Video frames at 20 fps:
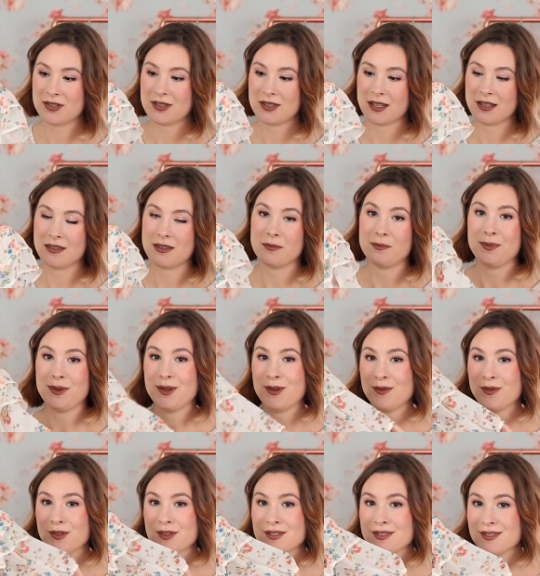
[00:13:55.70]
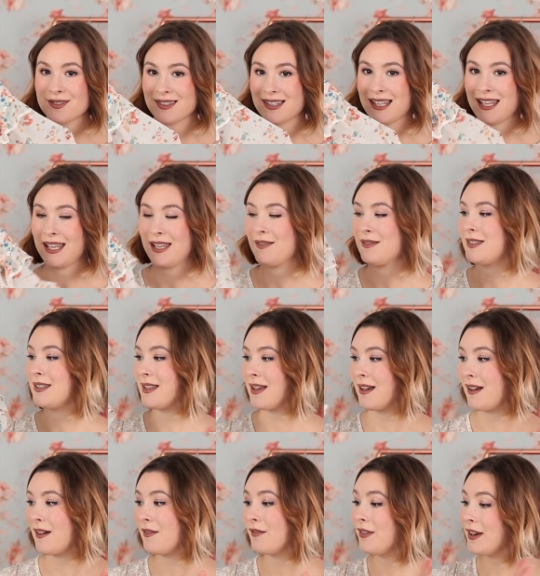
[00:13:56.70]
just like the beautiful sleeves.
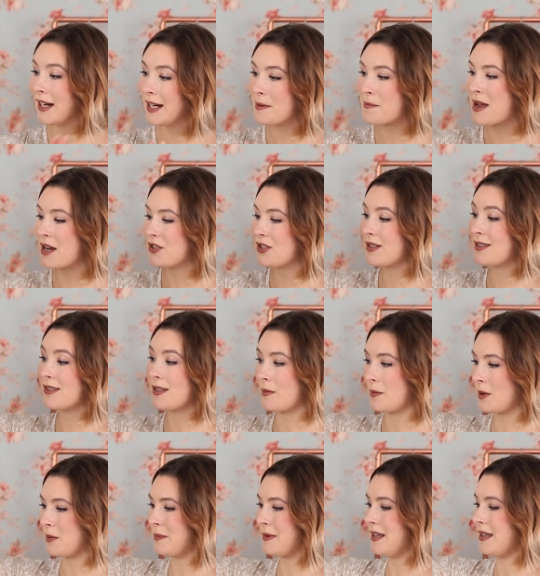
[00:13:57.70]
Very much a summer